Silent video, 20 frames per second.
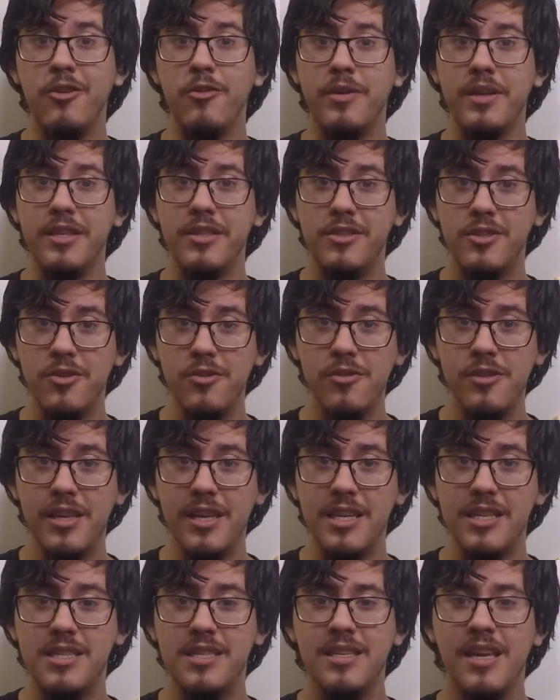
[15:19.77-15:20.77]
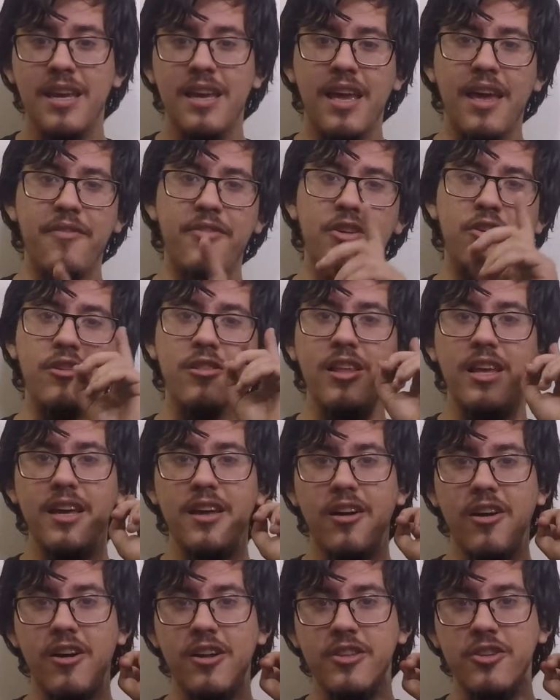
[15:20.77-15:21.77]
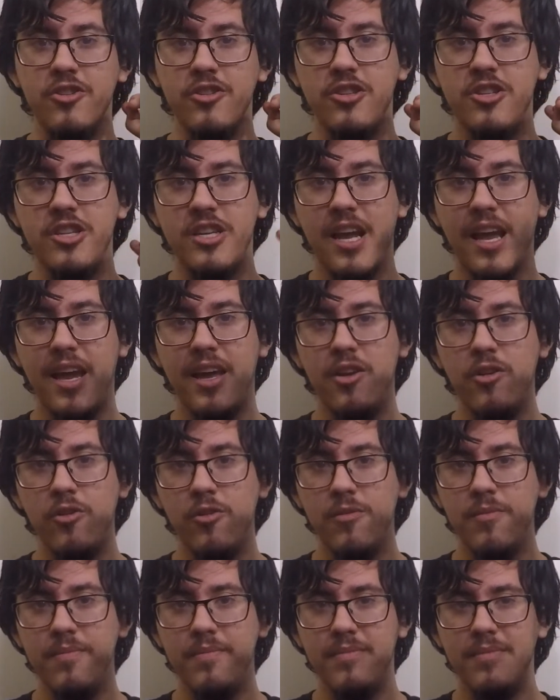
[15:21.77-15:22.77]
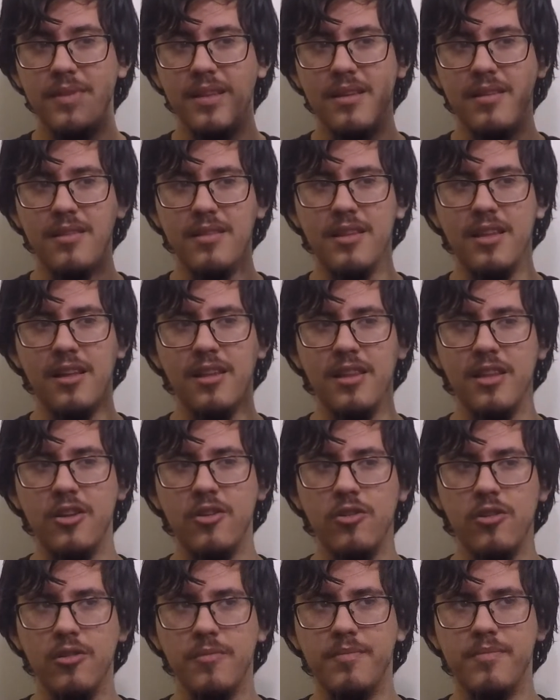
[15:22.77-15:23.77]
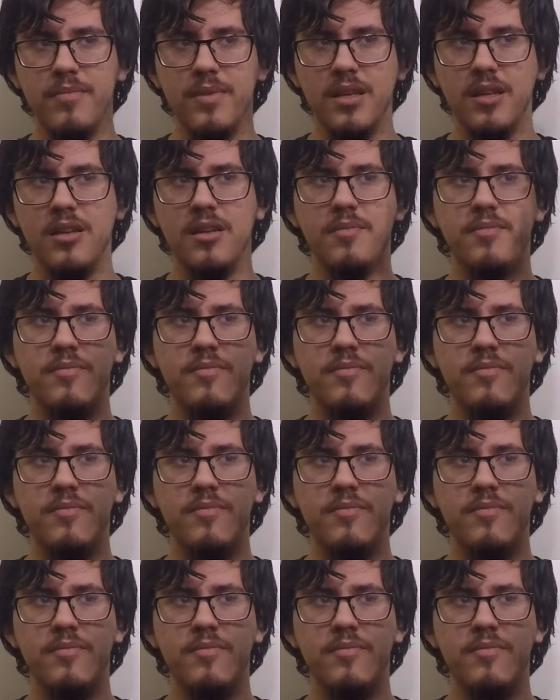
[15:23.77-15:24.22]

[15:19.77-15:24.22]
You can do this if you click on your channel, the little